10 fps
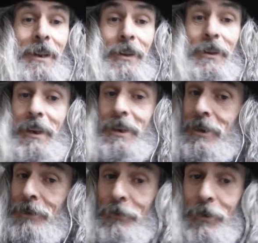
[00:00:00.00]
Thank
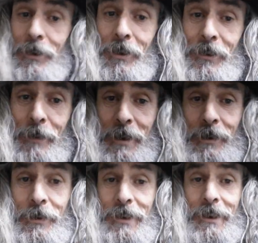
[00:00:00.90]
you for the
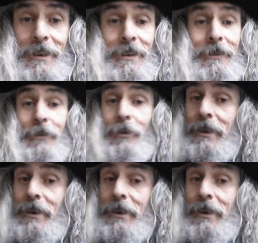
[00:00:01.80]
music, for